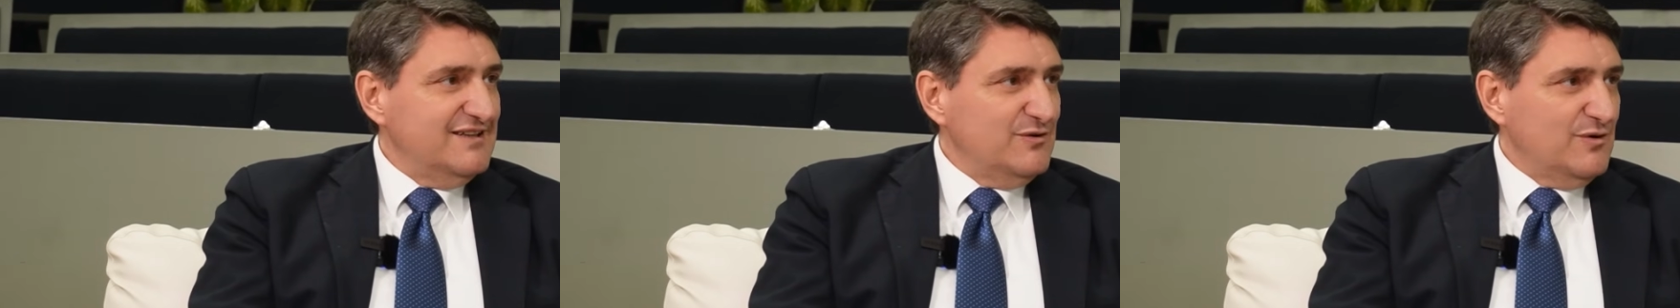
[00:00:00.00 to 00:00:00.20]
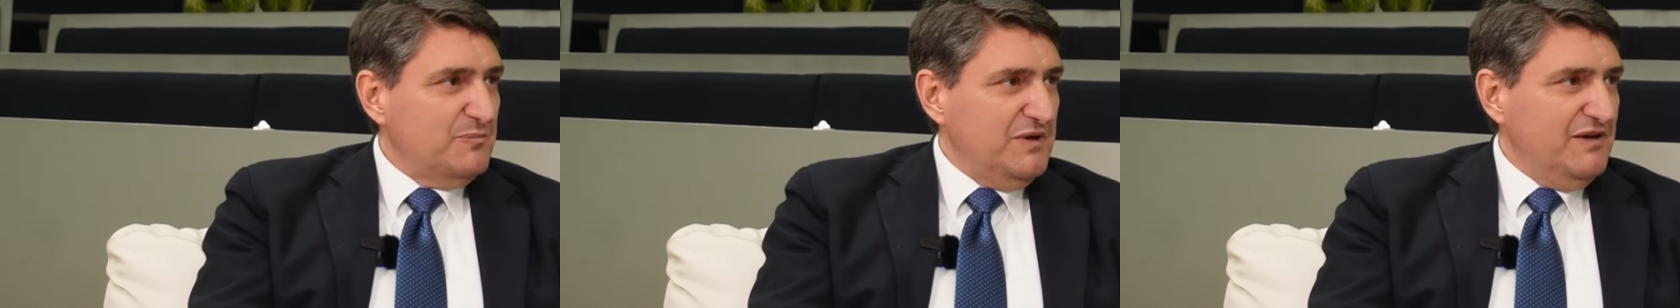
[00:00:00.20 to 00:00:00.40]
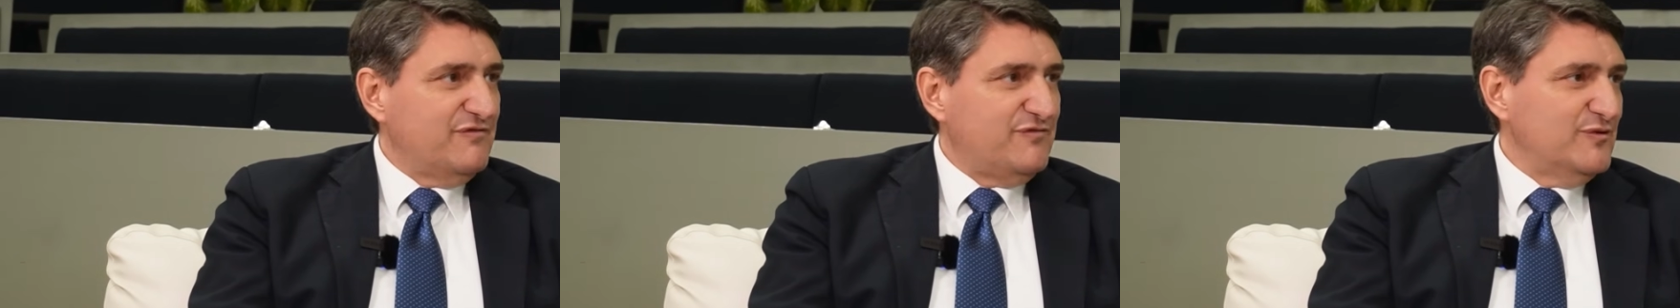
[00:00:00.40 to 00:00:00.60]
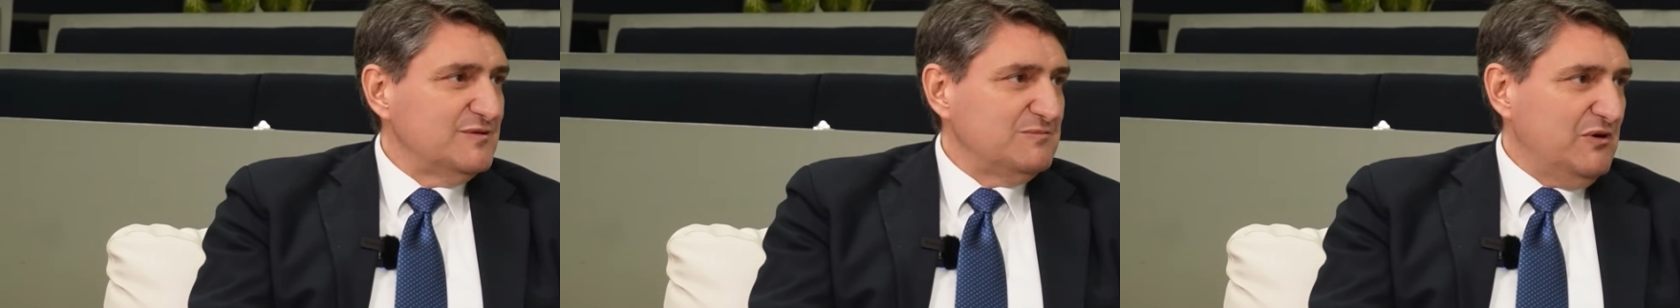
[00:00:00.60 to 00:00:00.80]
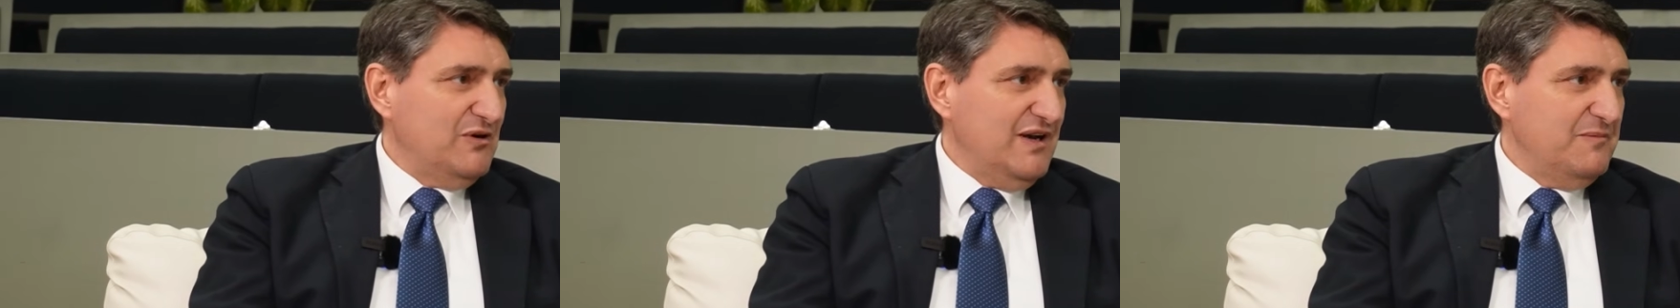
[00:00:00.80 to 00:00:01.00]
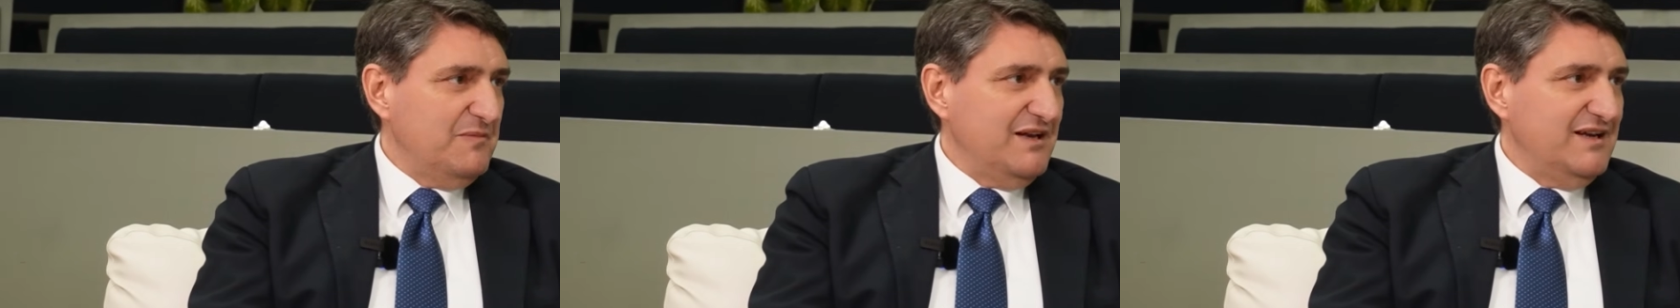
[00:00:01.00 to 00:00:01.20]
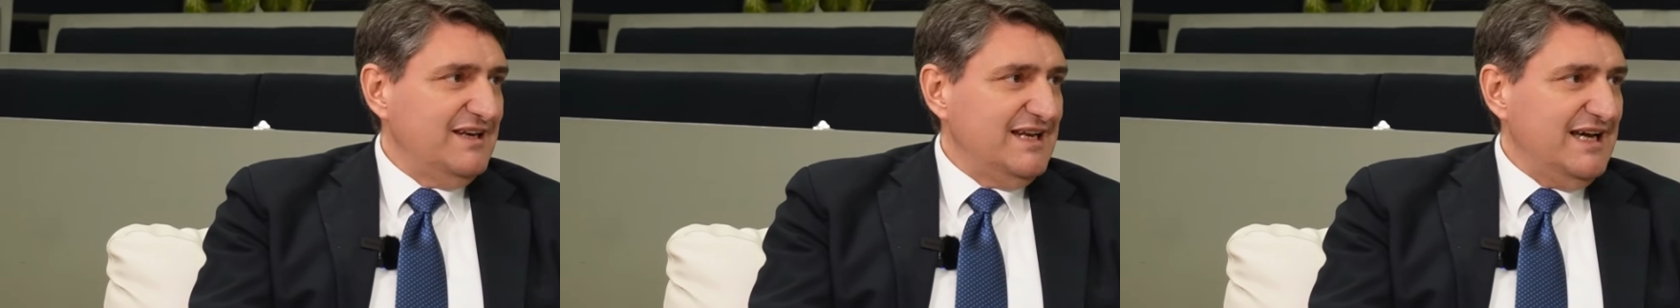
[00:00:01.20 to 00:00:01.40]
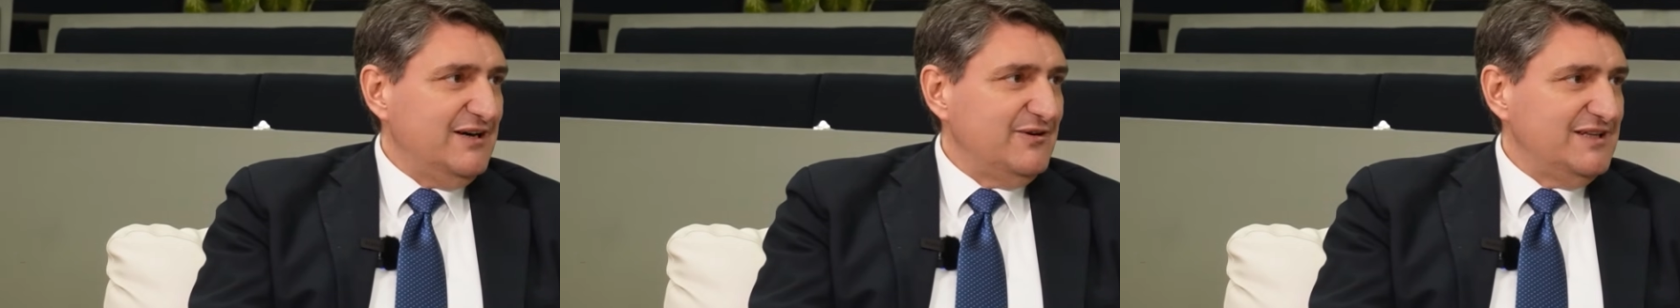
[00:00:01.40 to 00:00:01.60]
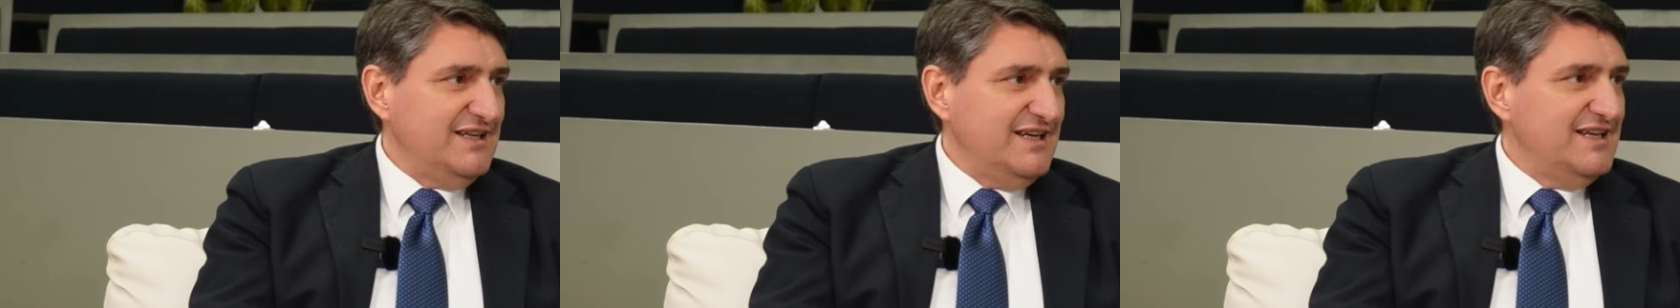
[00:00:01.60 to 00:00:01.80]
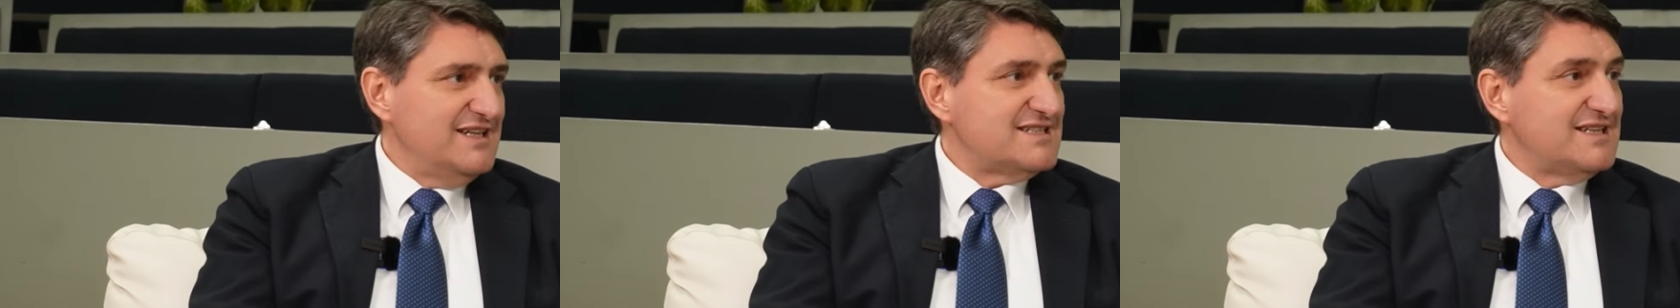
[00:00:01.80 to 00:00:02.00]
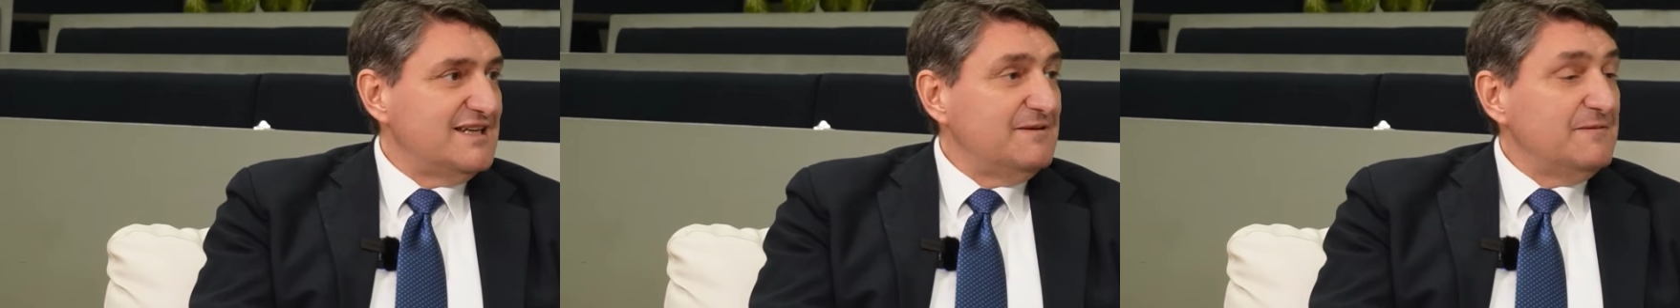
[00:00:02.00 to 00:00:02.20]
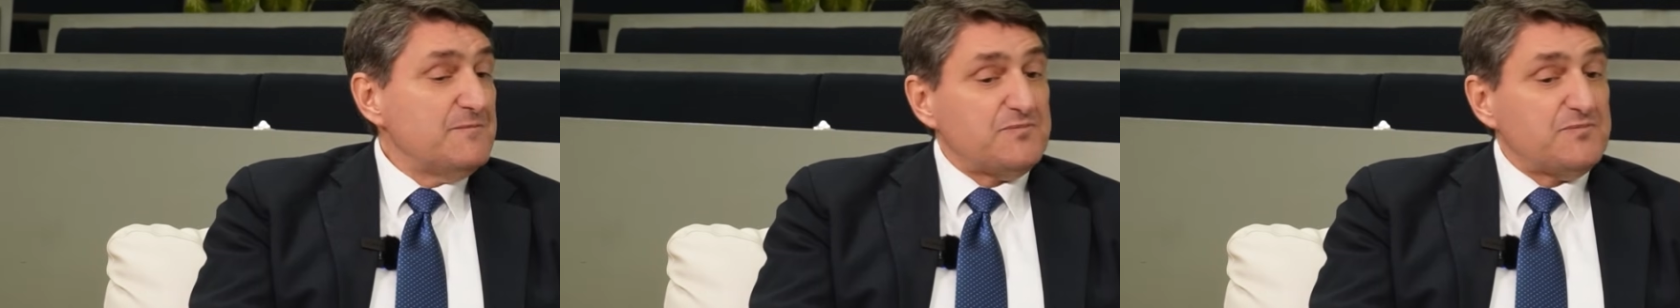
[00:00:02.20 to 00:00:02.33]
European football. I mean, nowadays uh,